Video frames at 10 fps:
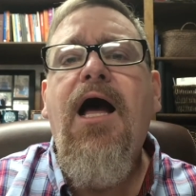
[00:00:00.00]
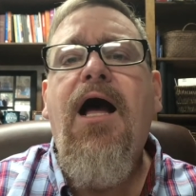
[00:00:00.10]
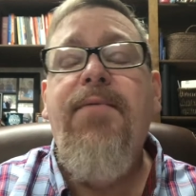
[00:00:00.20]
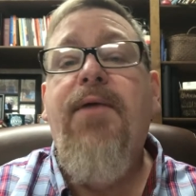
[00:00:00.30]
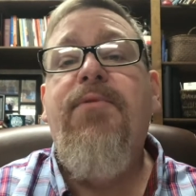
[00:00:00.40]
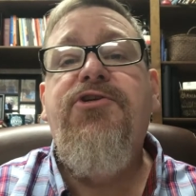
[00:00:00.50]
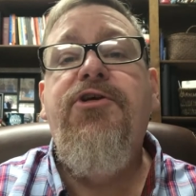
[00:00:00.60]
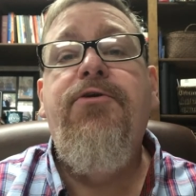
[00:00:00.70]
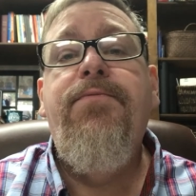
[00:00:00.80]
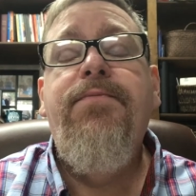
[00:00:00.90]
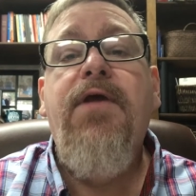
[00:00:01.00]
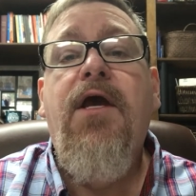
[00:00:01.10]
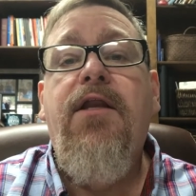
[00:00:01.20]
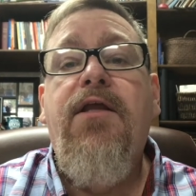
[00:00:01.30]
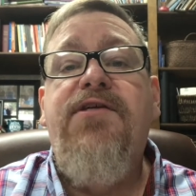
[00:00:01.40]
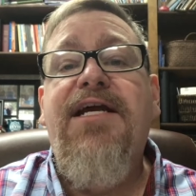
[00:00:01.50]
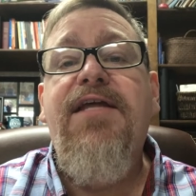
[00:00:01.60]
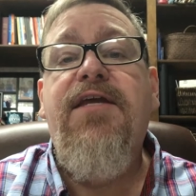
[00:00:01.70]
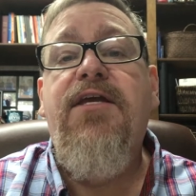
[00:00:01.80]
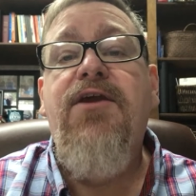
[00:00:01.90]
Number 2, the
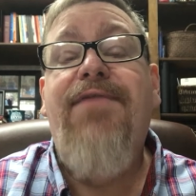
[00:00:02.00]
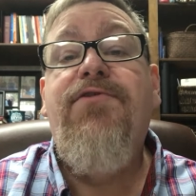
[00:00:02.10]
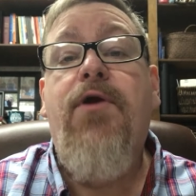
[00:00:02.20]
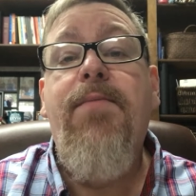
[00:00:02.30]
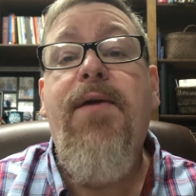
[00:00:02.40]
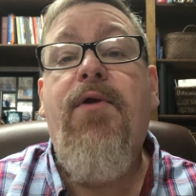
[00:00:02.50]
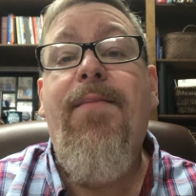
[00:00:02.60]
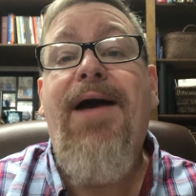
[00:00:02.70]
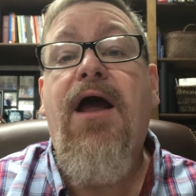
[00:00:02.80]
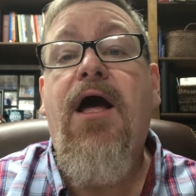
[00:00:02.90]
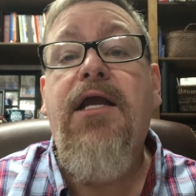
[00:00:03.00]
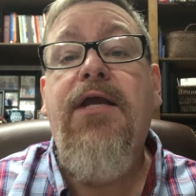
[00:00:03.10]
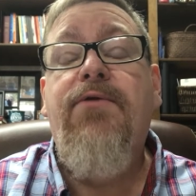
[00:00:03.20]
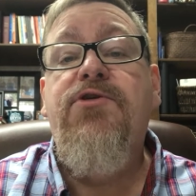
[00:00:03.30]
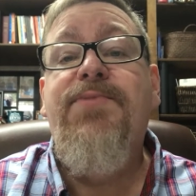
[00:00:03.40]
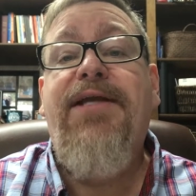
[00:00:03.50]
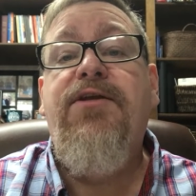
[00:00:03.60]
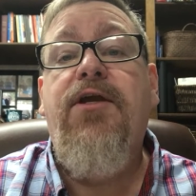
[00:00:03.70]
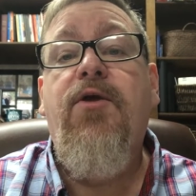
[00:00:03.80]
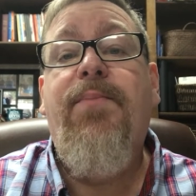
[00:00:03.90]
second thing you have to remember about honoring and
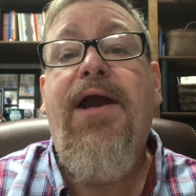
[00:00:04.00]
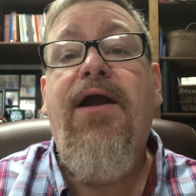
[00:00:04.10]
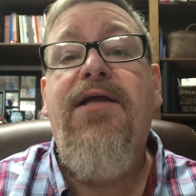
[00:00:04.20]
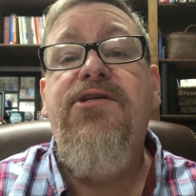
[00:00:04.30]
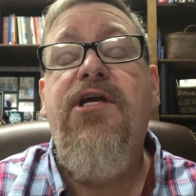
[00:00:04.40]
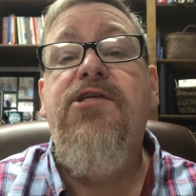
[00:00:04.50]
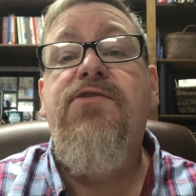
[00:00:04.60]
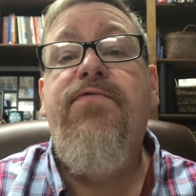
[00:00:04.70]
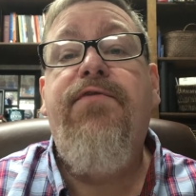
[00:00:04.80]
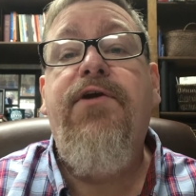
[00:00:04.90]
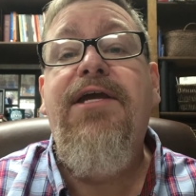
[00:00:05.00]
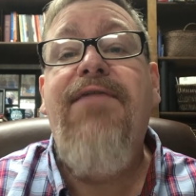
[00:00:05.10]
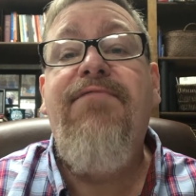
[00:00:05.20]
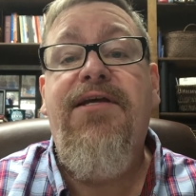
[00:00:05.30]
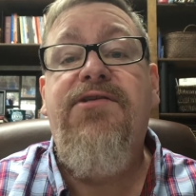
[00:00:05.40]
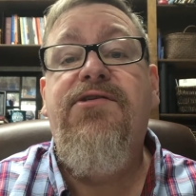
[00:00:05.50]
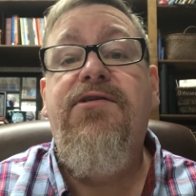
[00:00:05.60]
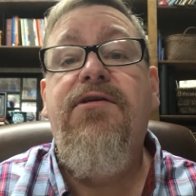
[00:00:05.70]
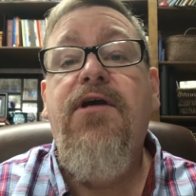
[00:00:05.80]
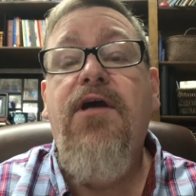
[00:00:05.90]
respecting your parents is forgiveness.
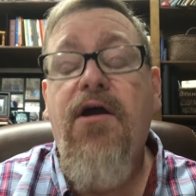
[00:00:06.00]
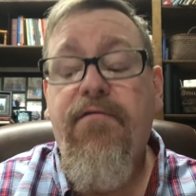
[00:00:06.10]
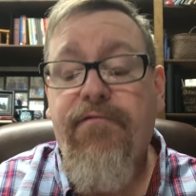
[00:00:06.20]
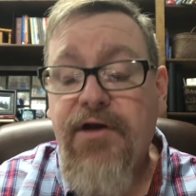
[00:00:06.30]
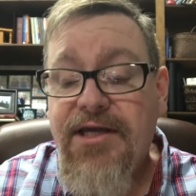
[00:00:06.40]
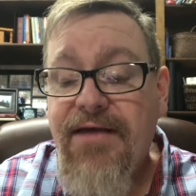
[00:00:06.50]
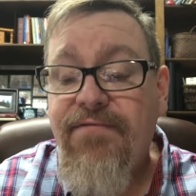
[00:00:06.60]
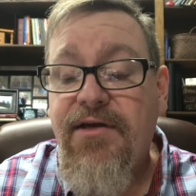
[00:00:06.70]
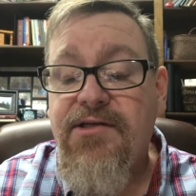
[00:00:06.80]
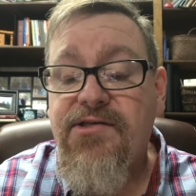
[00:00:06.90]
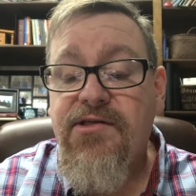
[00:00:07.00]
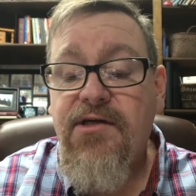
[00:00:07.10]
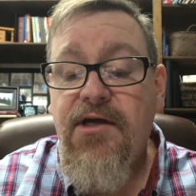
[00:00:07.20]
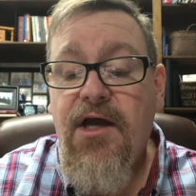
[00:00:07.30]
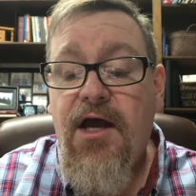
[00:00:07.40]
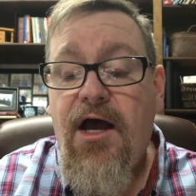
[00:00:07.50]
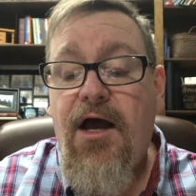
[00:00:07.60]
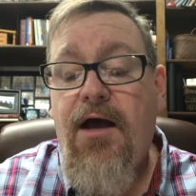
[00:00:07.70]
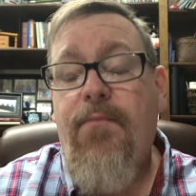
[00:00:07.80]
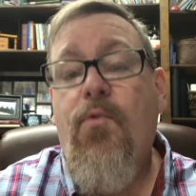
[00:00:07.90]
Forgiveness.
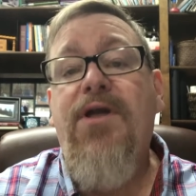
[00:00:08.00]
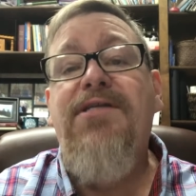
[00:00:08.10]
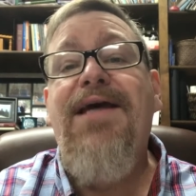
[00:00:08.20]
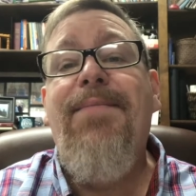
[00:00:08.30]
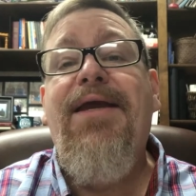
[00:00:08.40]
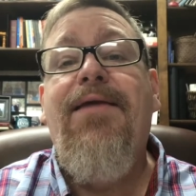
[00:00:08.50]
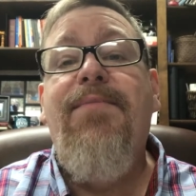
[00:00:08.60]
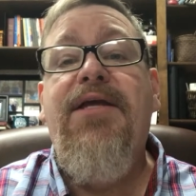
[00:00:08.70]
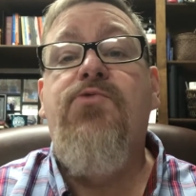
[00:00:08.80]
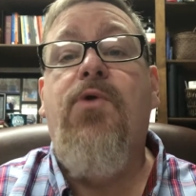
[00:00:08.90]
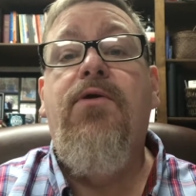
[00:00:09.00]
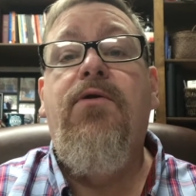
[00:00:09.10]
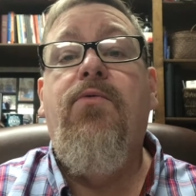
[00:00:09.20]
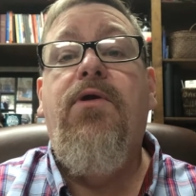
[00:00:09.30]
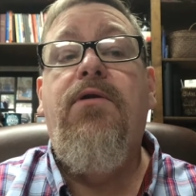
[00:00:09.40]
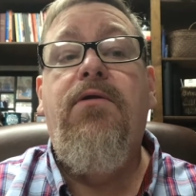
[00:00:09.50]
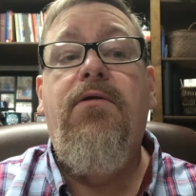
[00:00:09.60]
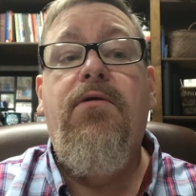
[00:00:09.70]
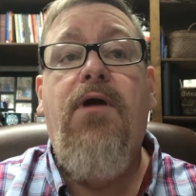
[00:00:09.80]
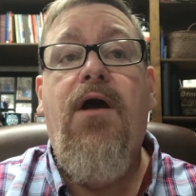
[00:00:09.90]
What does that mean? It means when
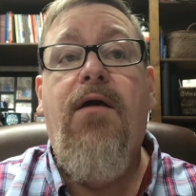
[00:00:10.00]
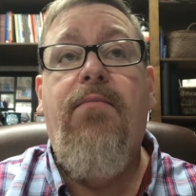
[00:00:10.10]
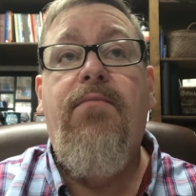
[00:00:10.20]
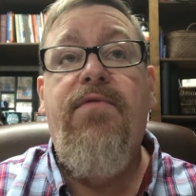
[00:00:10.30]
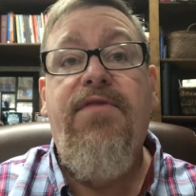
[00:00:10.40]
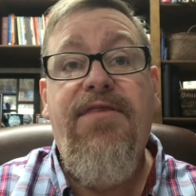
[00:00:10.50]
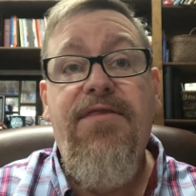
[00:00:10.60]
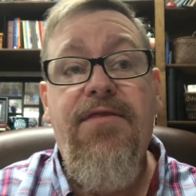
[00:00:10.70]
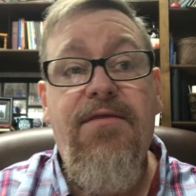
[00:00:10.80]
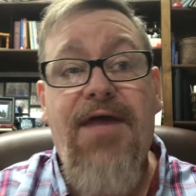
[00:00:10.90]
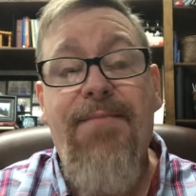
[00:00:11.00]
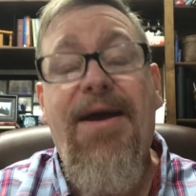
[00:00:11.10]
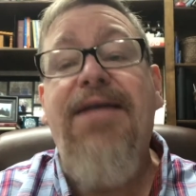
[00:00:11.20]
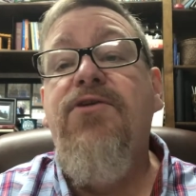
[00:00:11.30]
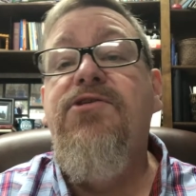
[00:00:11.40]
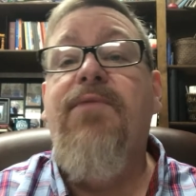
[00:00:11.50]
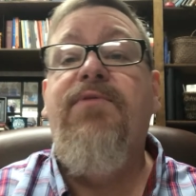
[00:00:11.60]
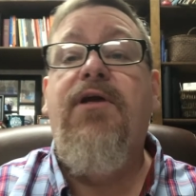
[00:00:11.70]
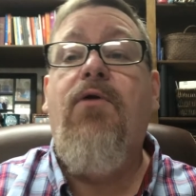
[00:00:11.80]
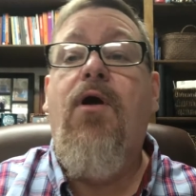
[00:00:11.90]
they may do
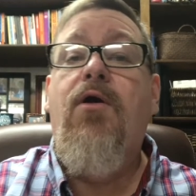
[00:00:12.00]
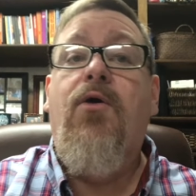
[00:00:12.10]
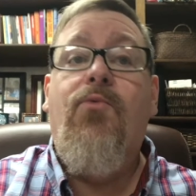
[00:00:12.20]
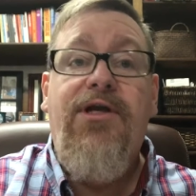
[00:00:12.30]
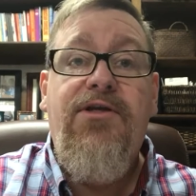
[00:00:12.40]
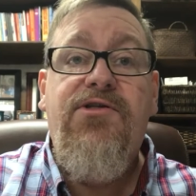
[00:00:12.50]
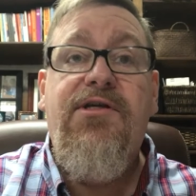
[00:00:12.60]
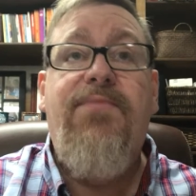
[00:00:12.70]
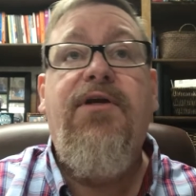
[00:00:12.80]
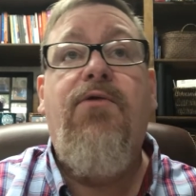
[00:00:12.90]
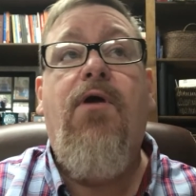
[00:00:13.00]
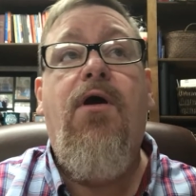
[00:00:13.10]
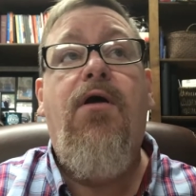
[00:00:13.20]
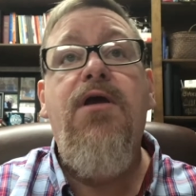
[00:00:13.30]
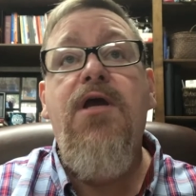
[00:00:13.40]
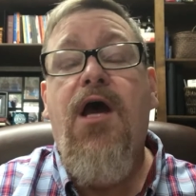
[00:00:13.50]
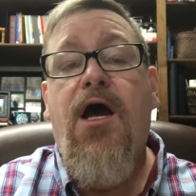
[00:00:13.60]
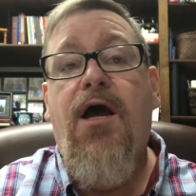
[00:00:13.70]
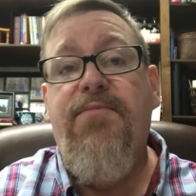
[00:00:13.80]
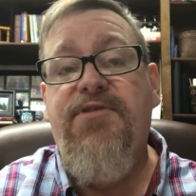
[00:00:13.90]
something wrong or we do something wrong,
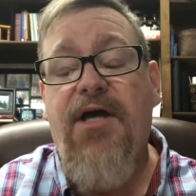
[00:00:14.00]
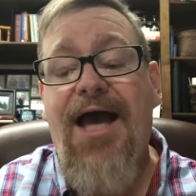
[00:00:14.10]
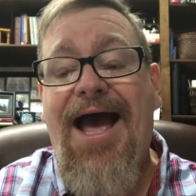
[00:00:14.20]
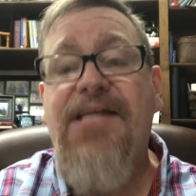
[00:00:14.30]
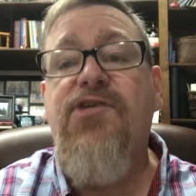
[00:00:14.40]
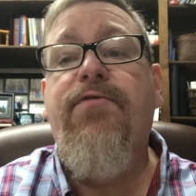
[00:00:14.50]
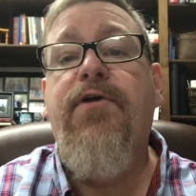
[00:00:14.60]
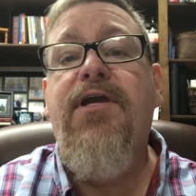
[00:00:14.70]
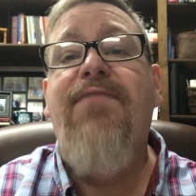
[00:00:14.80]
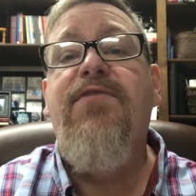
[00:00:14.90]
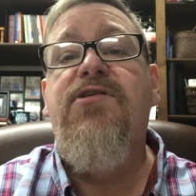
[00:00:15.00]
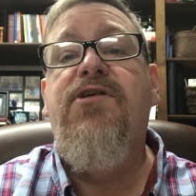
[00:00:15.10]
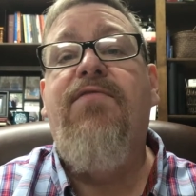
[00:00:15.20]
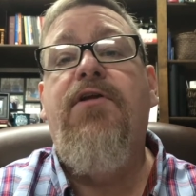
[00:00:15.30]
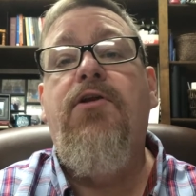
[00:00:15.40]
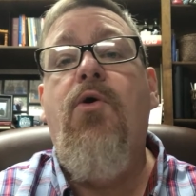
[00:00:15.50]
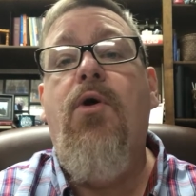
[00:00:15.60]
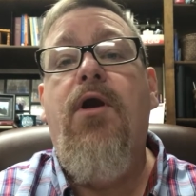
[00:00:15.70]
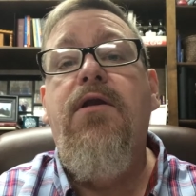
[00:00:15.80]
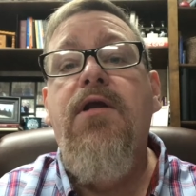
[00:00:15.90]
to ask forgiveness of the Lord.